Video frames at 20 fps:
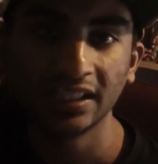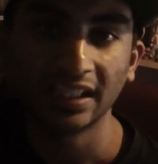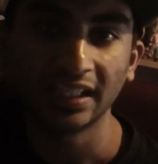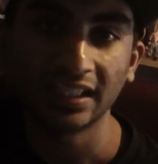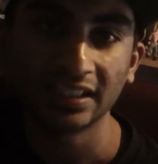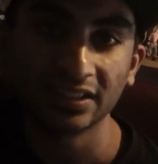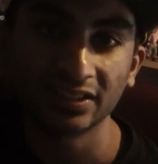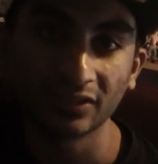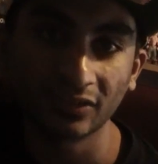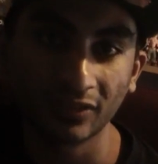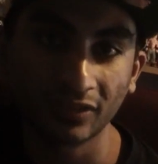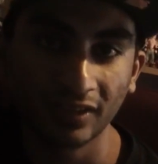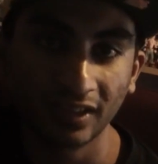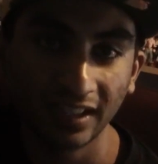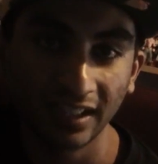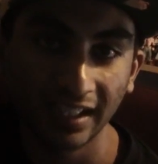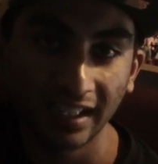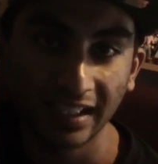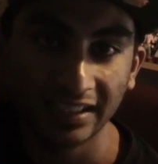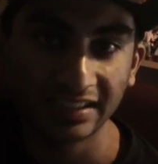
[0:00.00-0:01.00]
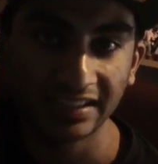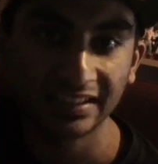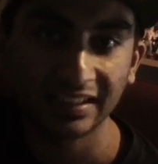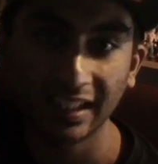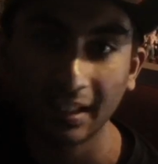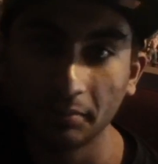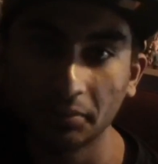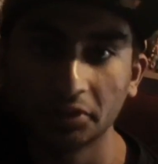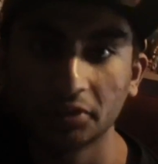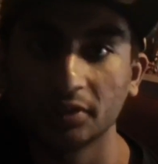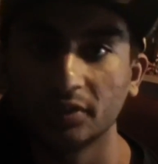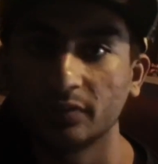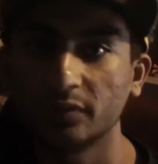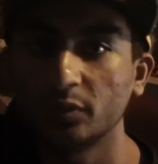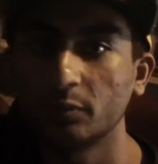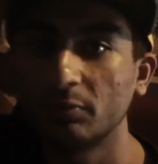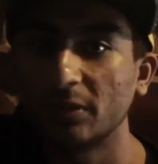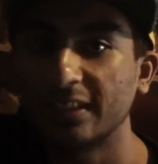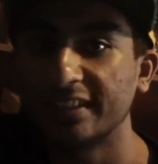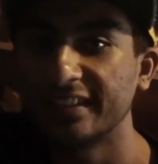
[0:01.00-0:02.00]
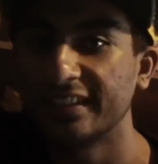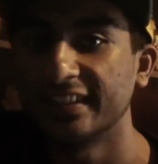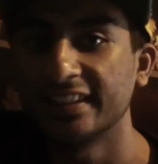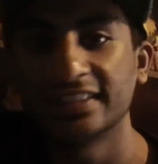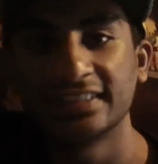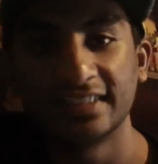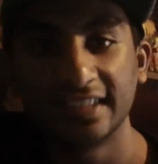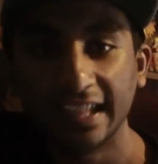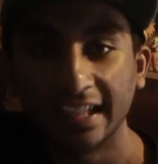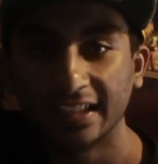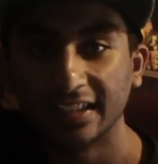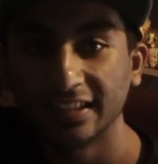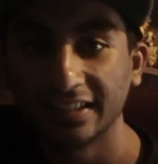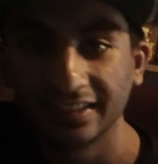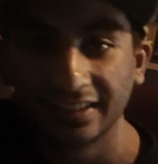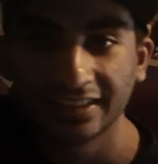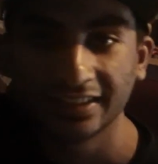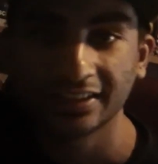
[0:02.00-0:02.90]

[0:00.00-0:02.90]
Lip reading: And, you know, at the time I should have directed it then,